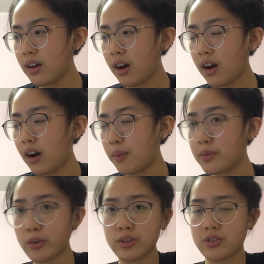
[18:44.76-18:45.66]

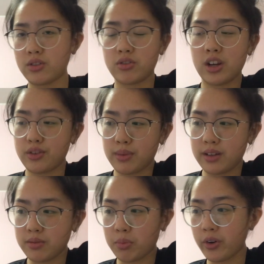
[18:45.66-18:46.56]
or to change
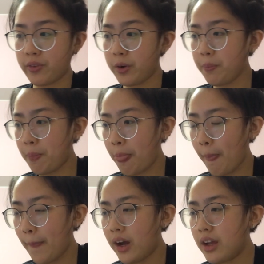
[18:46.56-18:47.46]
my point of view.
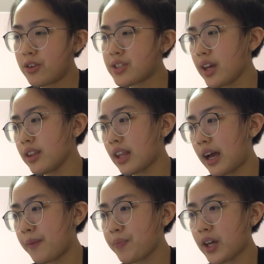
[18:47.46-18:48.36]
You're saying
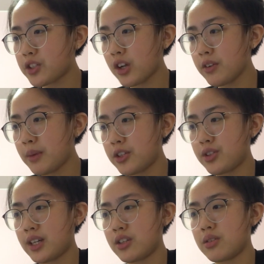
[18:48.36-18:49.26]
that at the start of the match you
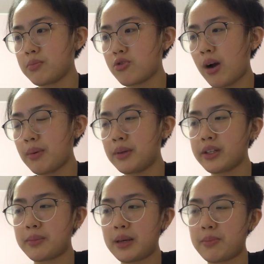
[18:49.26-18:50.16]
can drop a
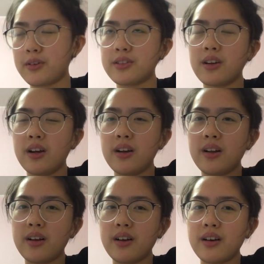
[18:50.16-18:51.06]
million peepers.
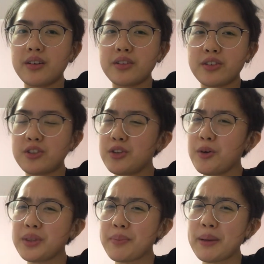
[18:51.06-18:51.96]
Do you know
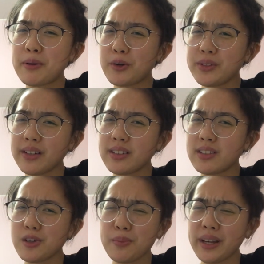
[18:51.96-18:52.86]
what the peeper cooldown is?
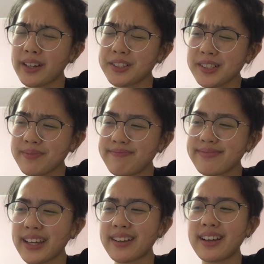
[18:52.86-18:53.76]
Do you play Hunter?
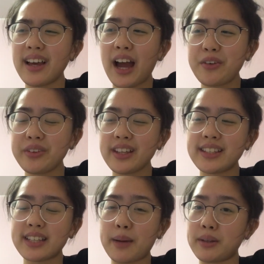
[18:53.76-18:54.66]
Like, I don't think
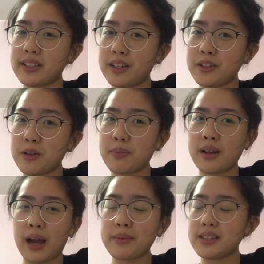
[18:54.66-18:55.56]
this guy plays Hunter, but
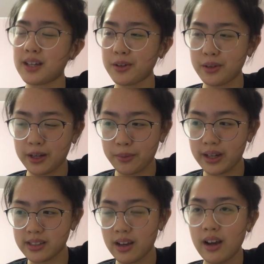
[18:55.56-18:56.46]
I'm gonna tell you
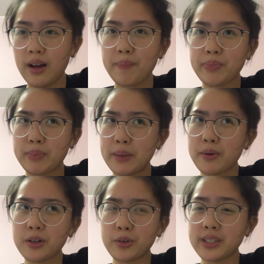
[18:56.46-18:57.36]
anyways.
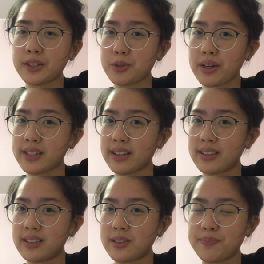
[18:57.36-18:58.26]
Peeper cooldown is 20
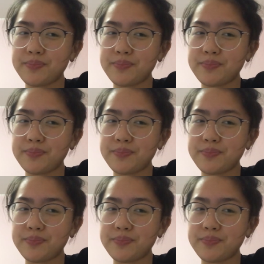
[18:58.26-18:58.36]
seconds.